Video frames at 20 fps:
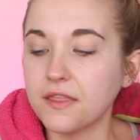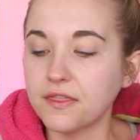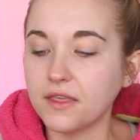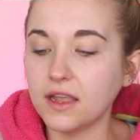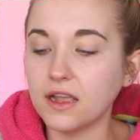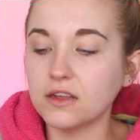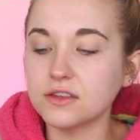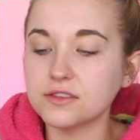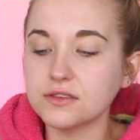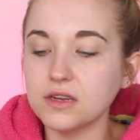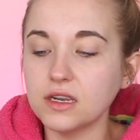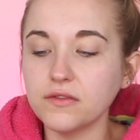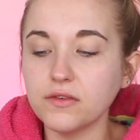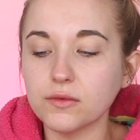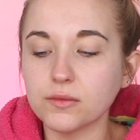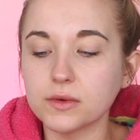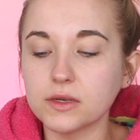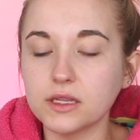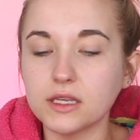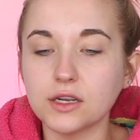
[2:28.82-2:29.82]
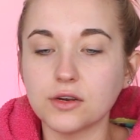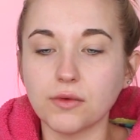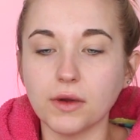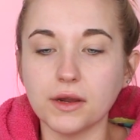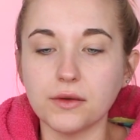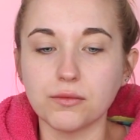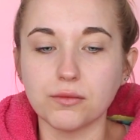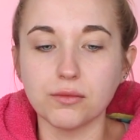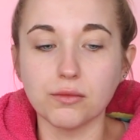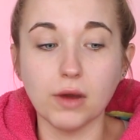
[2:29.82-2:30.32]
They also have a really
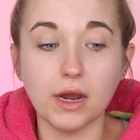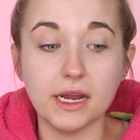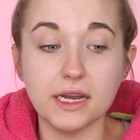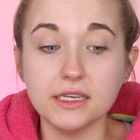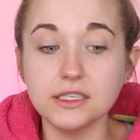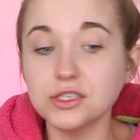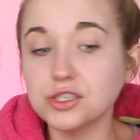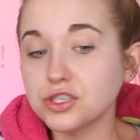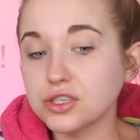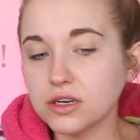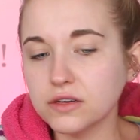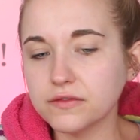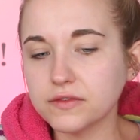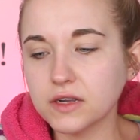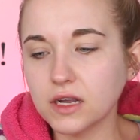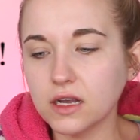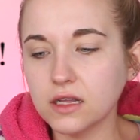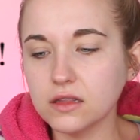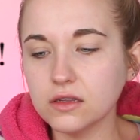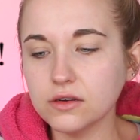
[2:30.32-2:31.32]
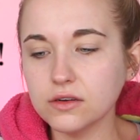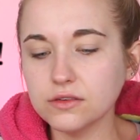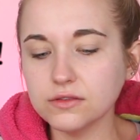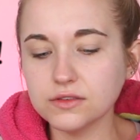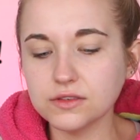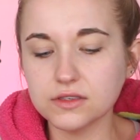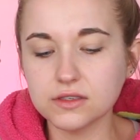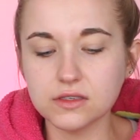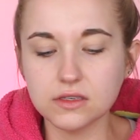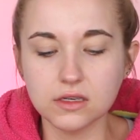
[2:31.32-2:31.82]
great range of
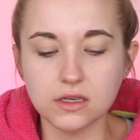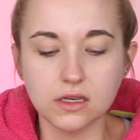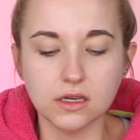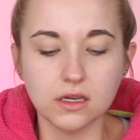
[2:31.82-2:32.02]
colors.